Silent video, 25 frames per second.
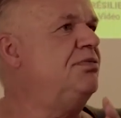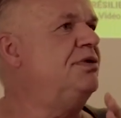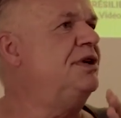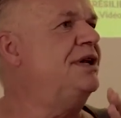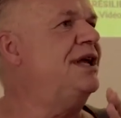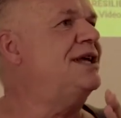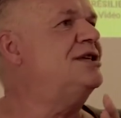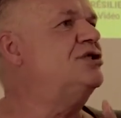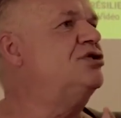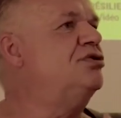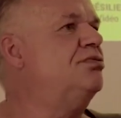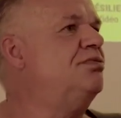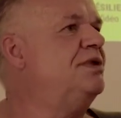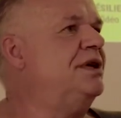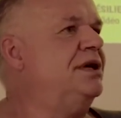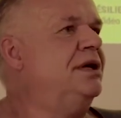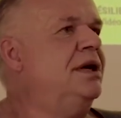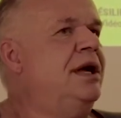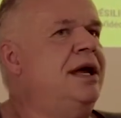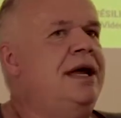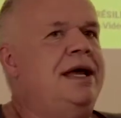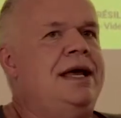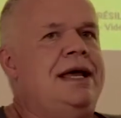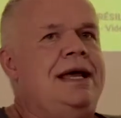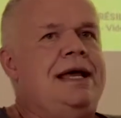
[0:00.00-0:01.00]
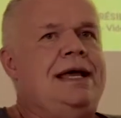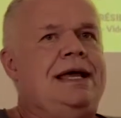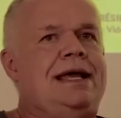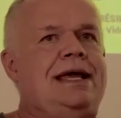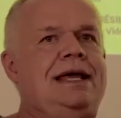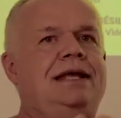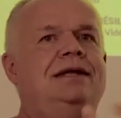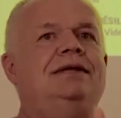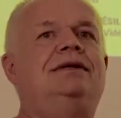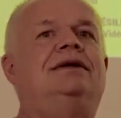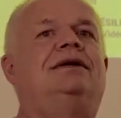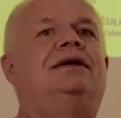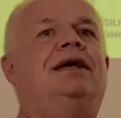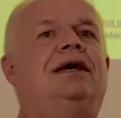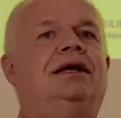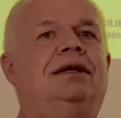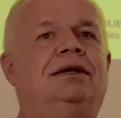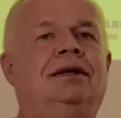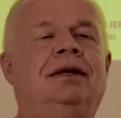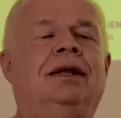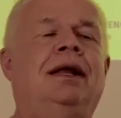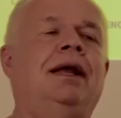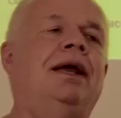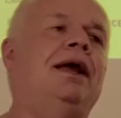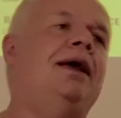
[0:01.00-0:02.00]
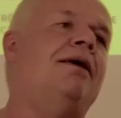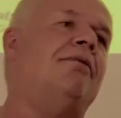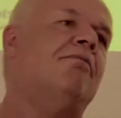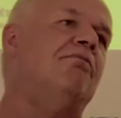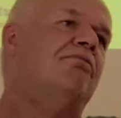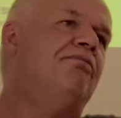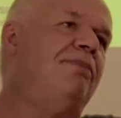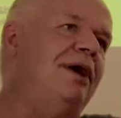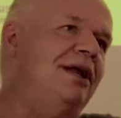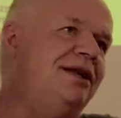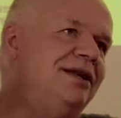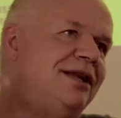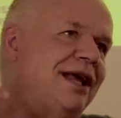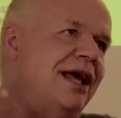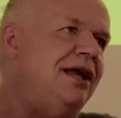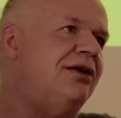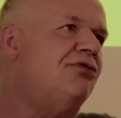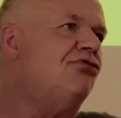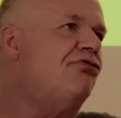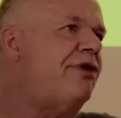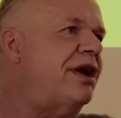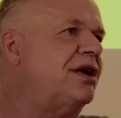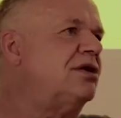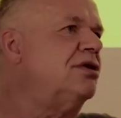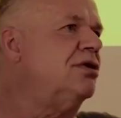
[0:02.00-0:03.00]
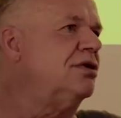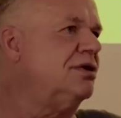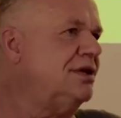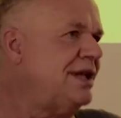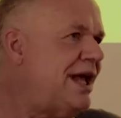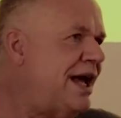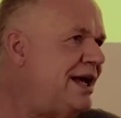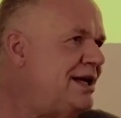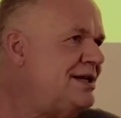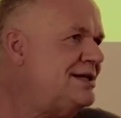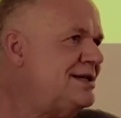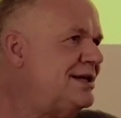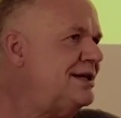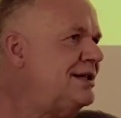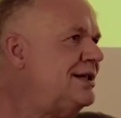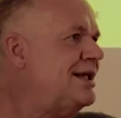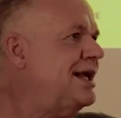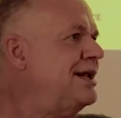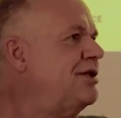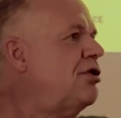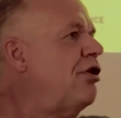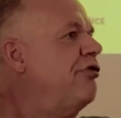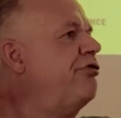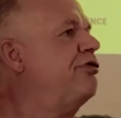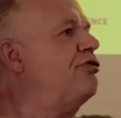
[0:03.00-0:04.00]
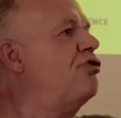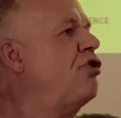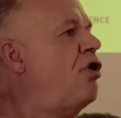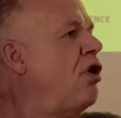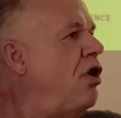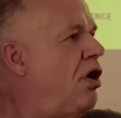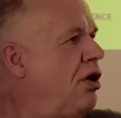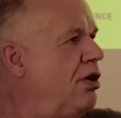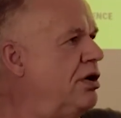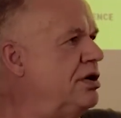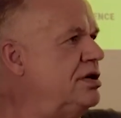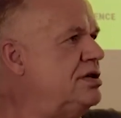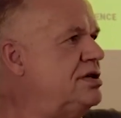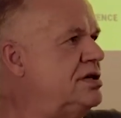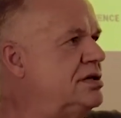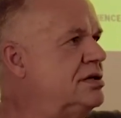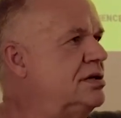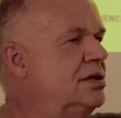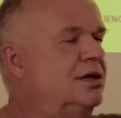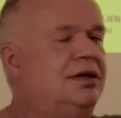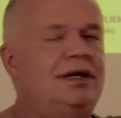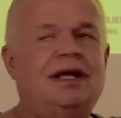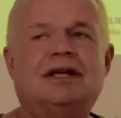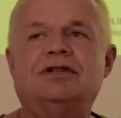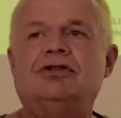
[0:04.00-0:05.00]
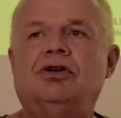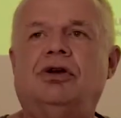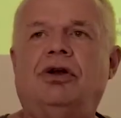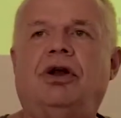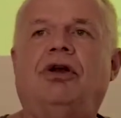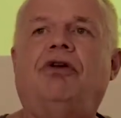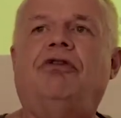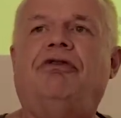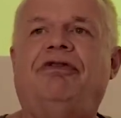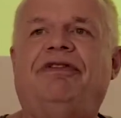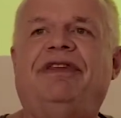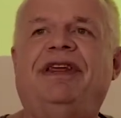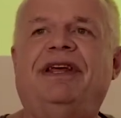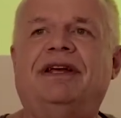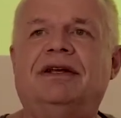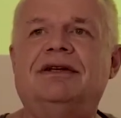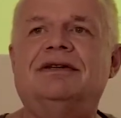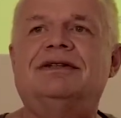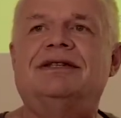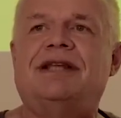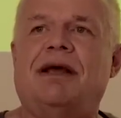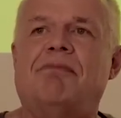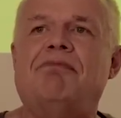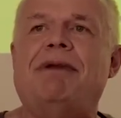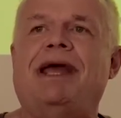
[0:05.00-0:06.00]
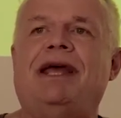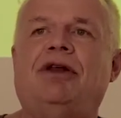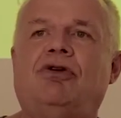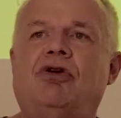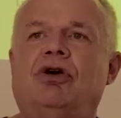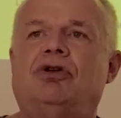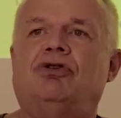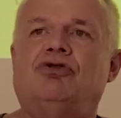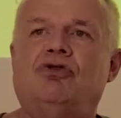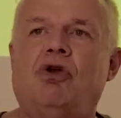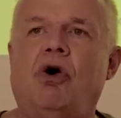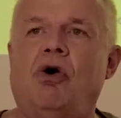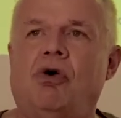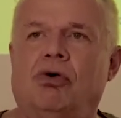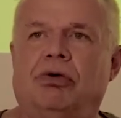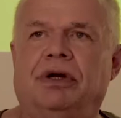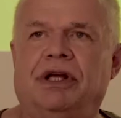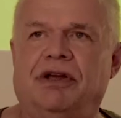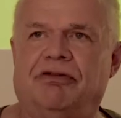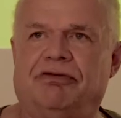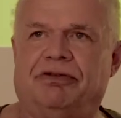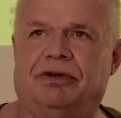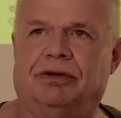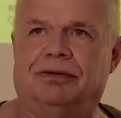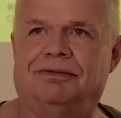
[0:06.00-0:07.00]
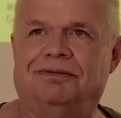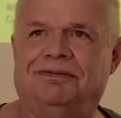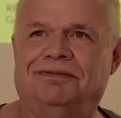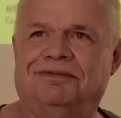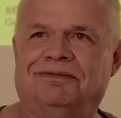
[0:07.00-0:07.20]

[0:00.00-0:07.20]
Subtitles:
It has to be indicated, but then recognizing that, of course, there's a lot of things they may not know even.